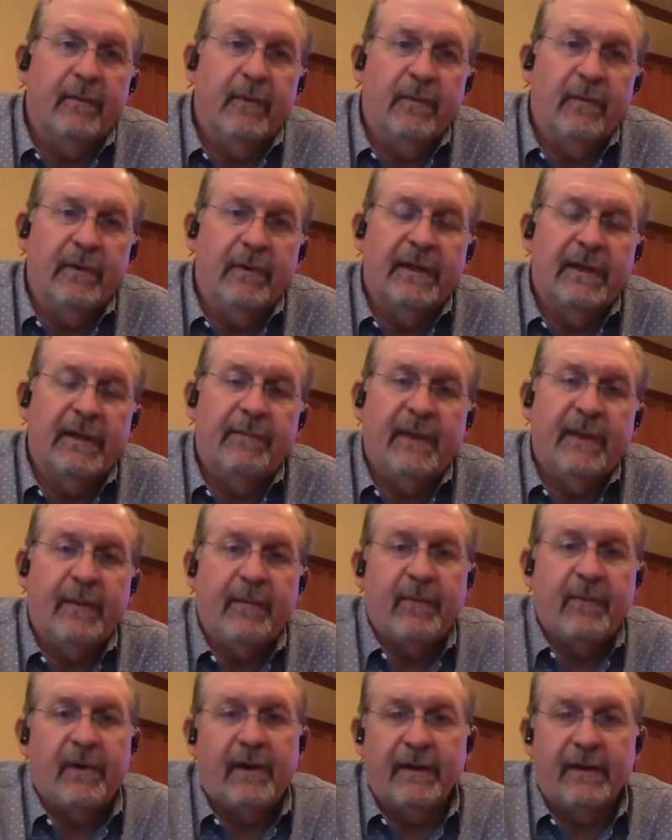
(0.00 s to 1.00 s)
We want to keep
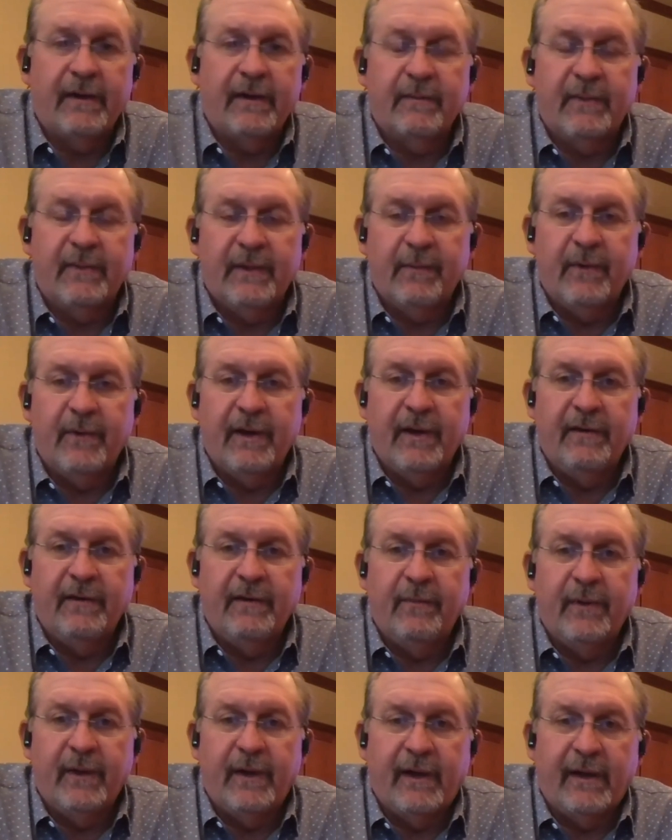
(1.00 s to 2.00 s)
that product to be a brand
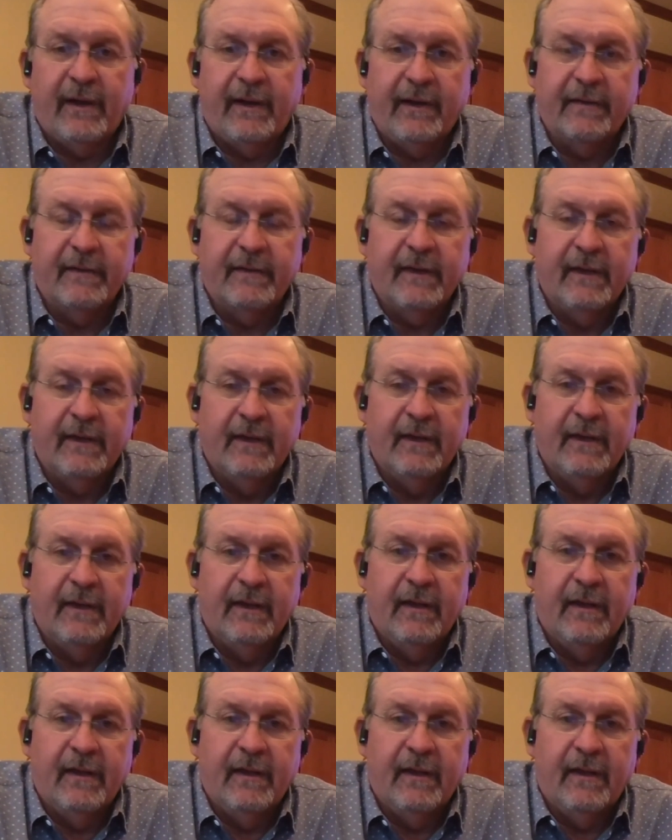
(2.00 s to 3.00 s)
new product
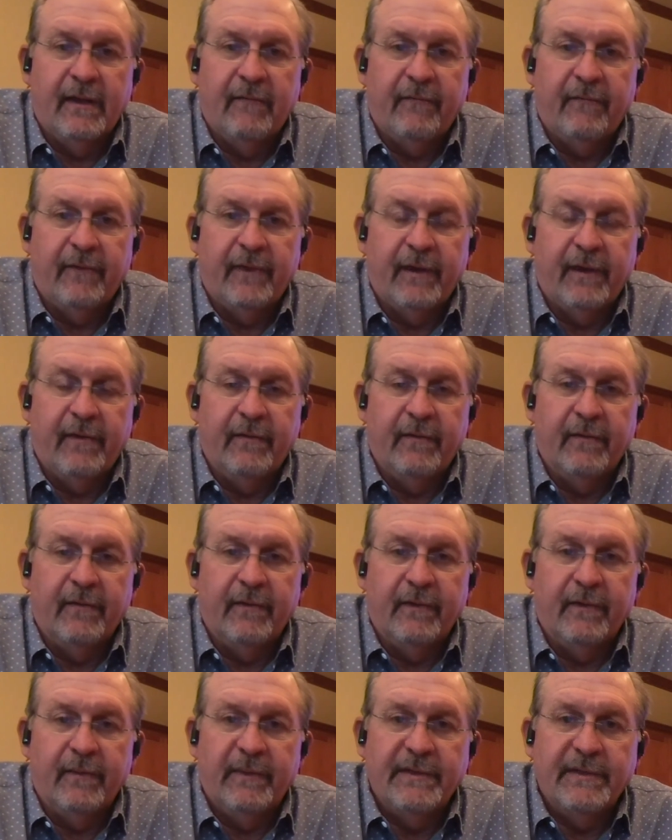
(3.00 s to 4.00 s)
for the
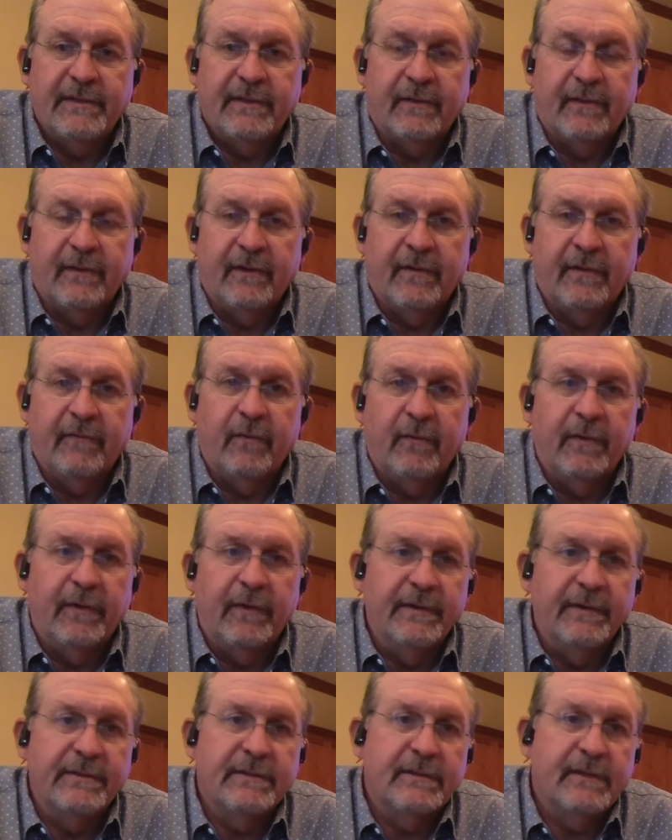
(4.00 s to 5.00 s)
owner and to be turned over
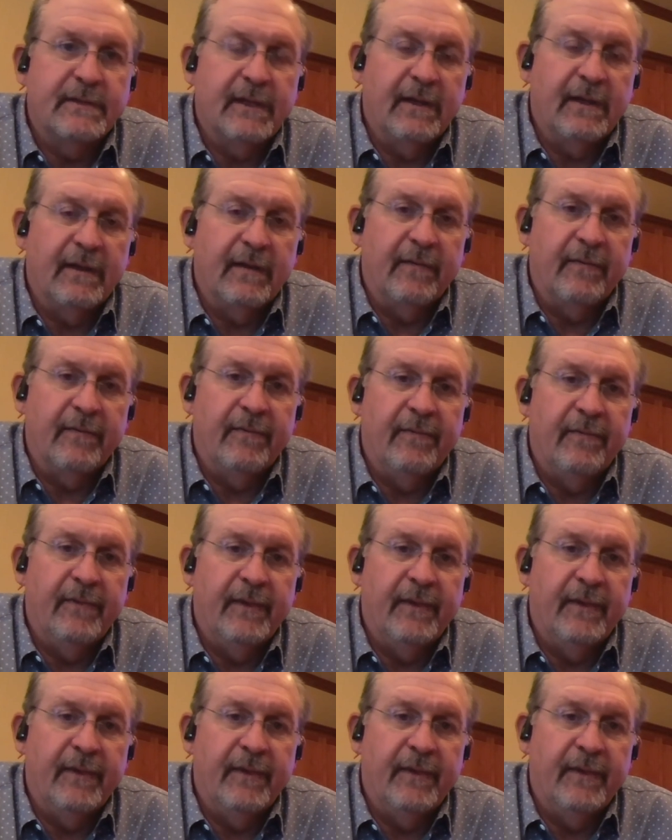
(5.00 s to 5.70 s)
when it's time